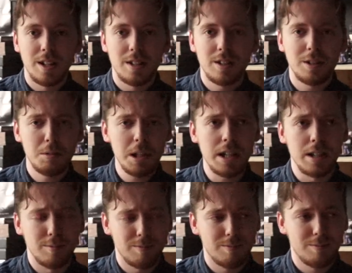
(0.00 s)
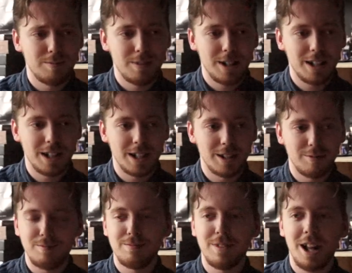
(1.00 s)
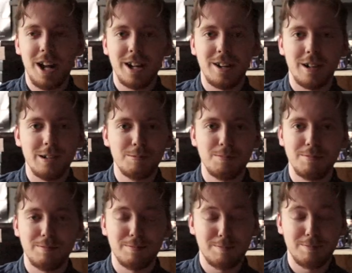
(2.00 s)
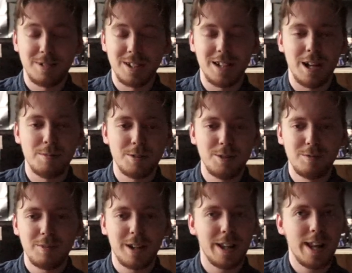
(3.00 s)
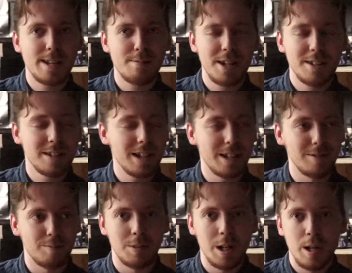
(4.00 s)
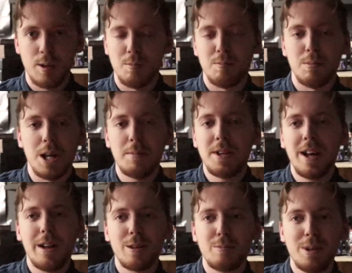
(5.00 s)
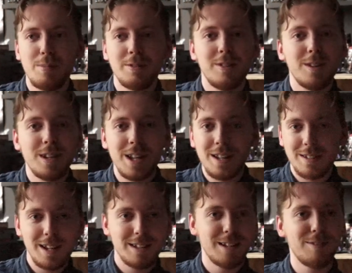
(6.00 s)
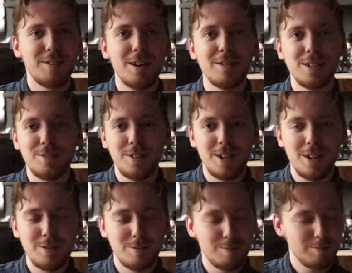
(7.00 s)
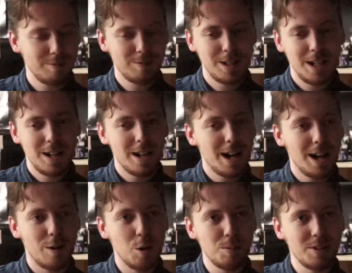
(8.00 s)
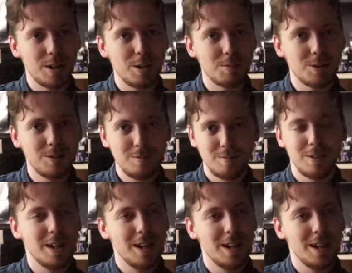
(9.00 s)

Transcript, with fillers: So yeah, uh, I hope this helped you, classmates, and maybe other people on the internet that found this video. I hope it helped you.